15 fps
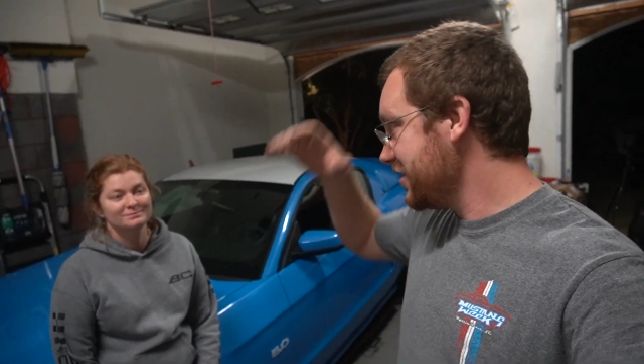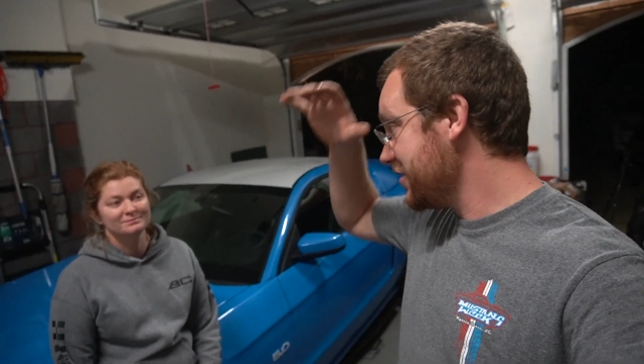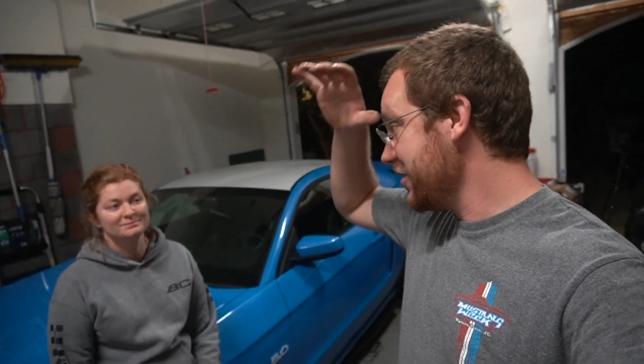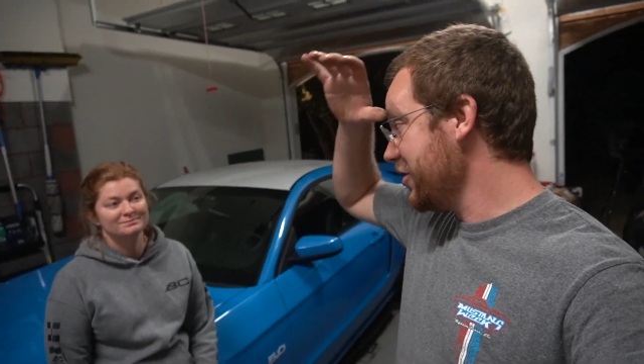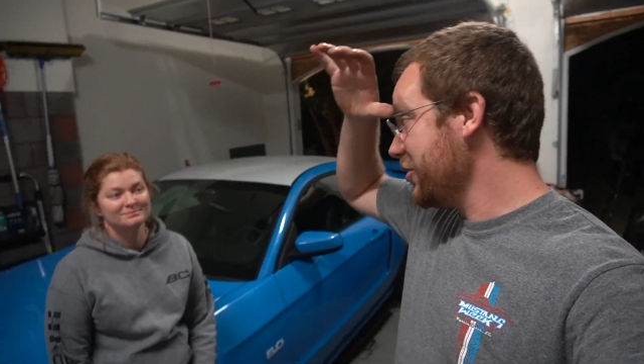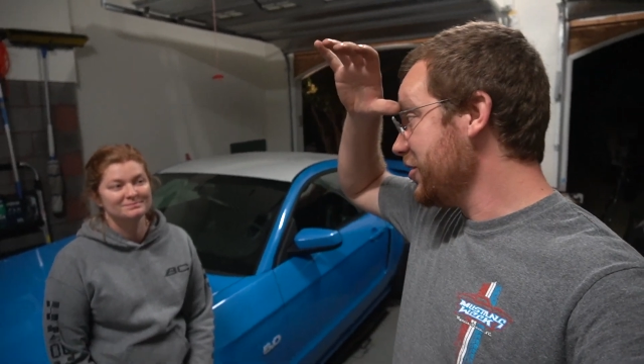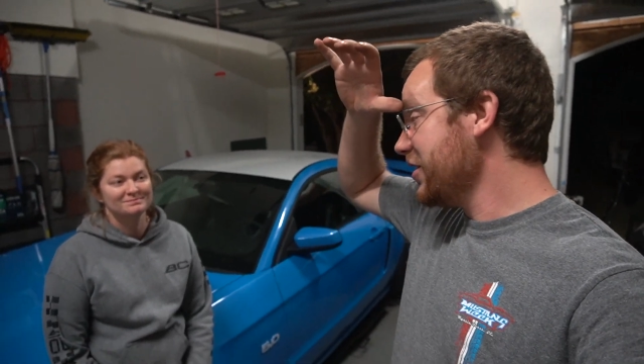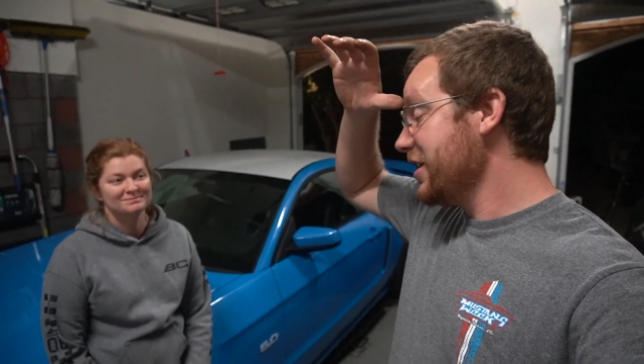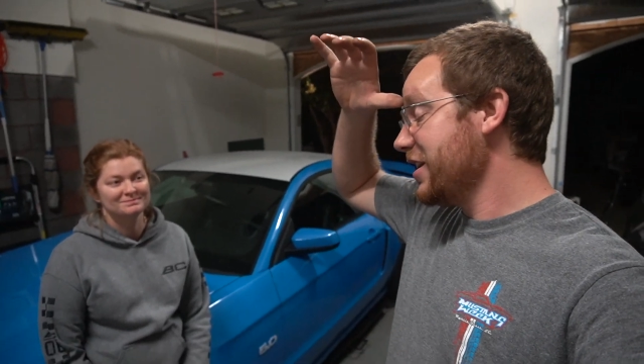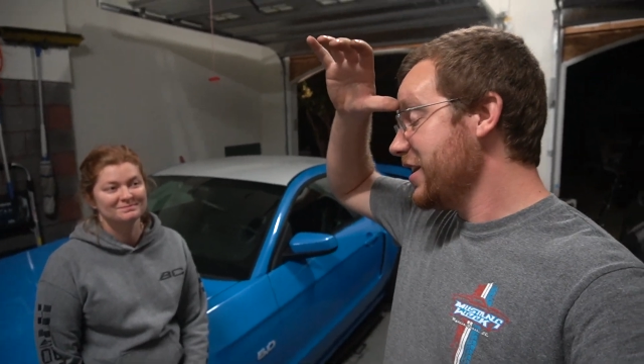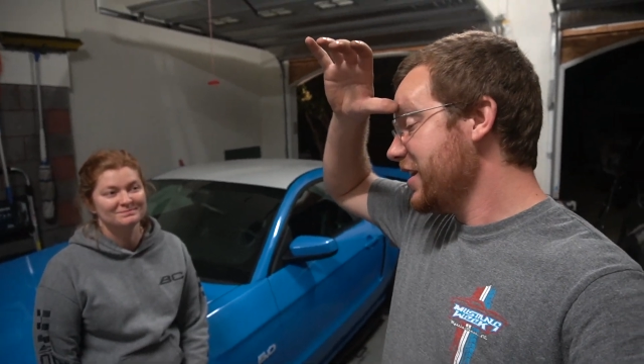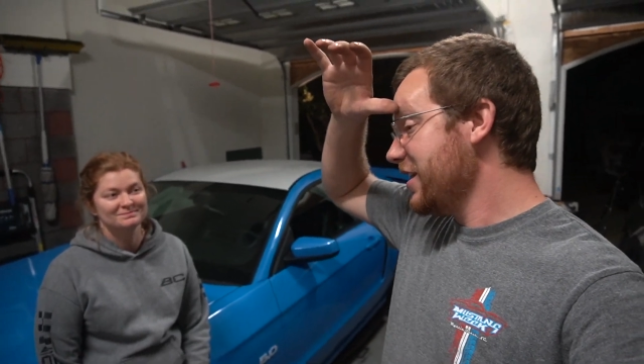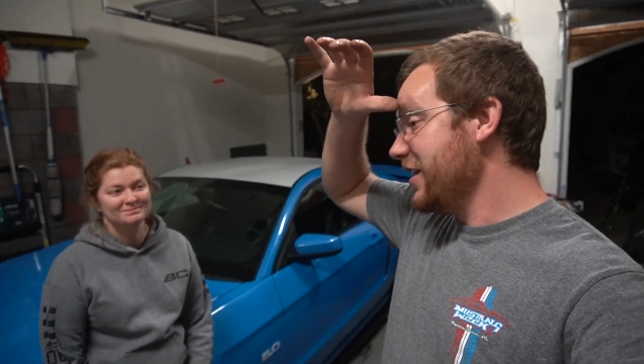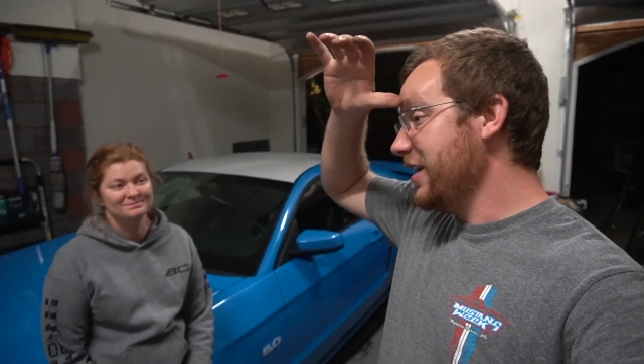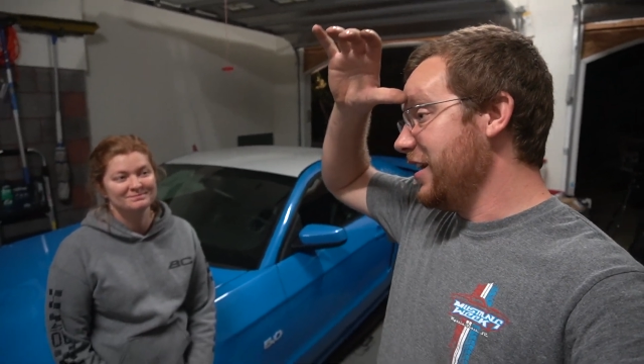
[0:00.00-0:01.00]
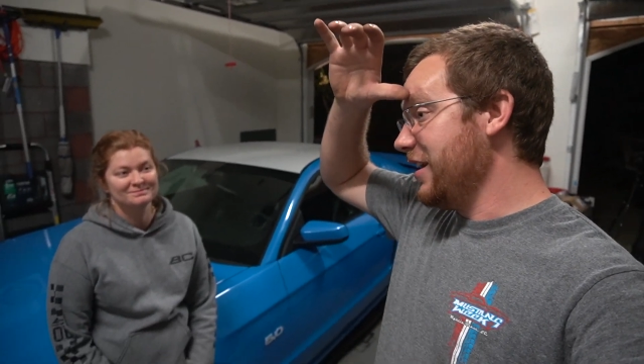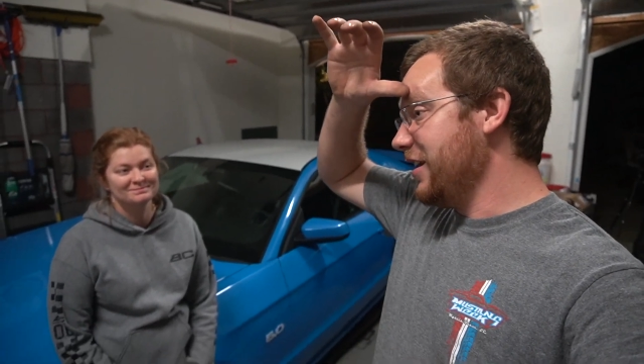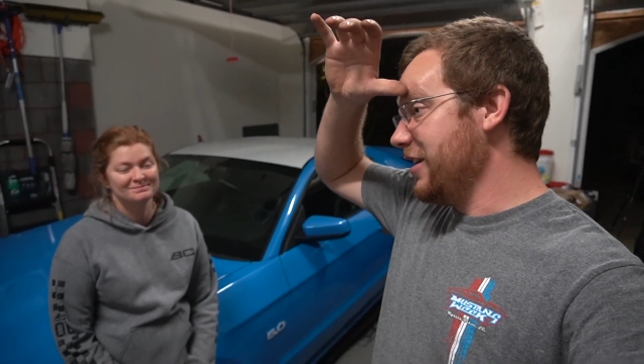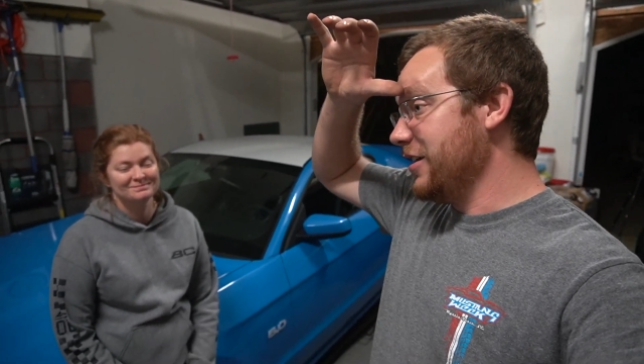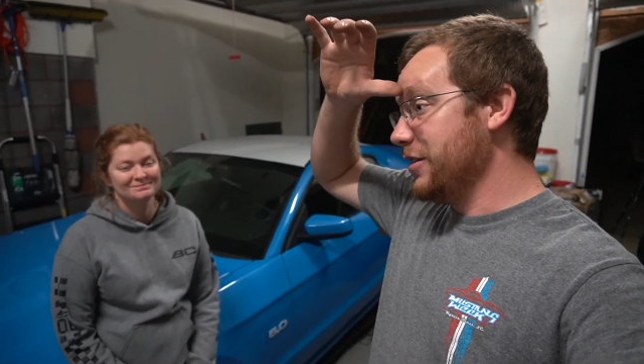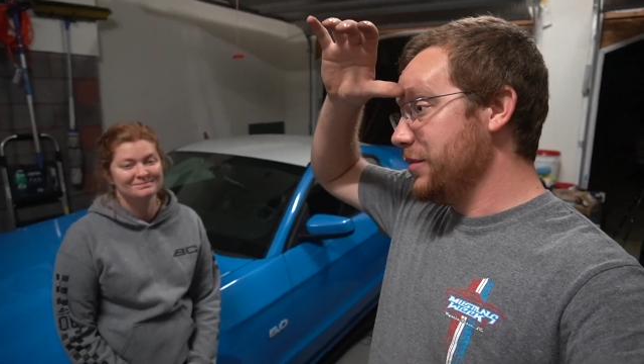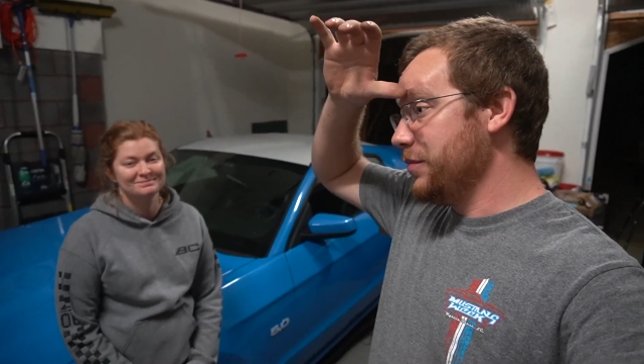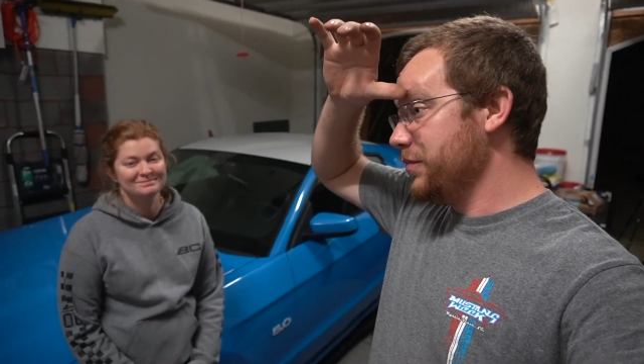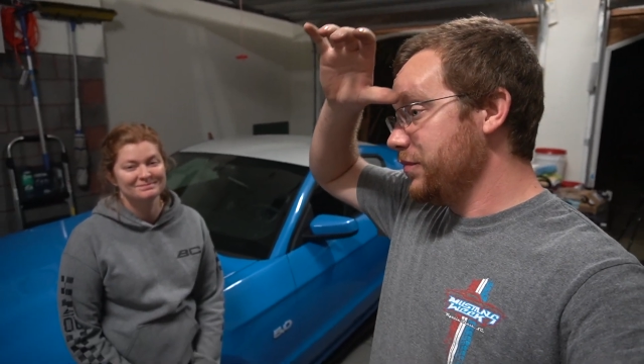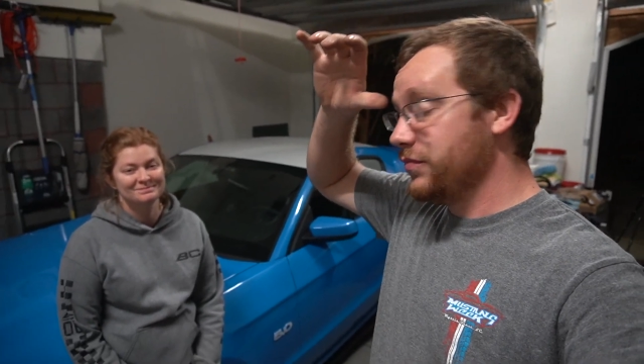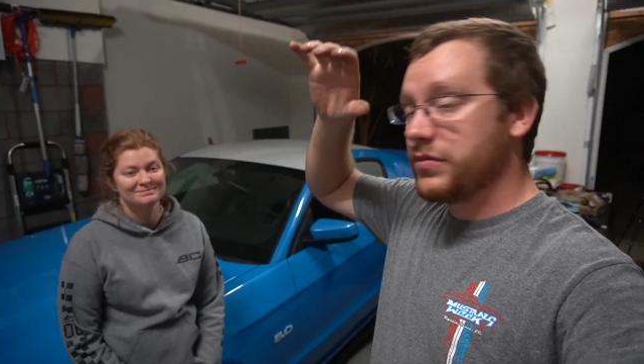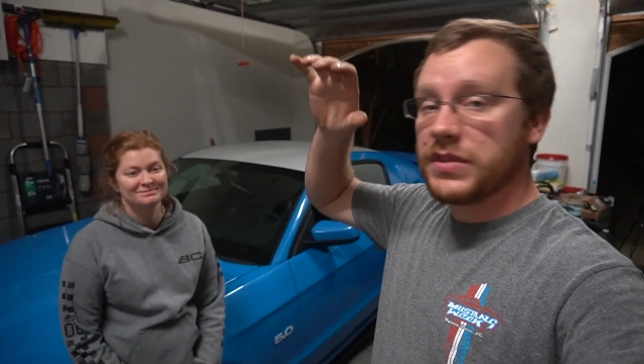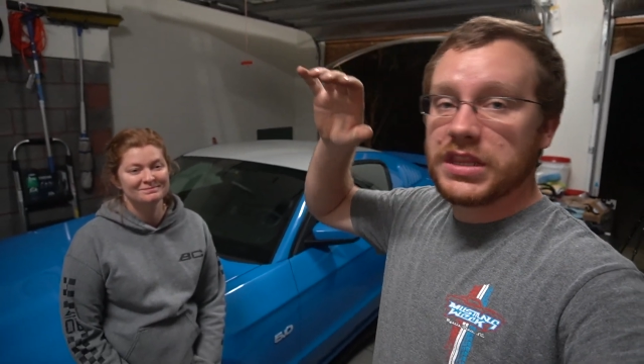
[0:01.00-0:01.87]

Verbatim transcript: So um,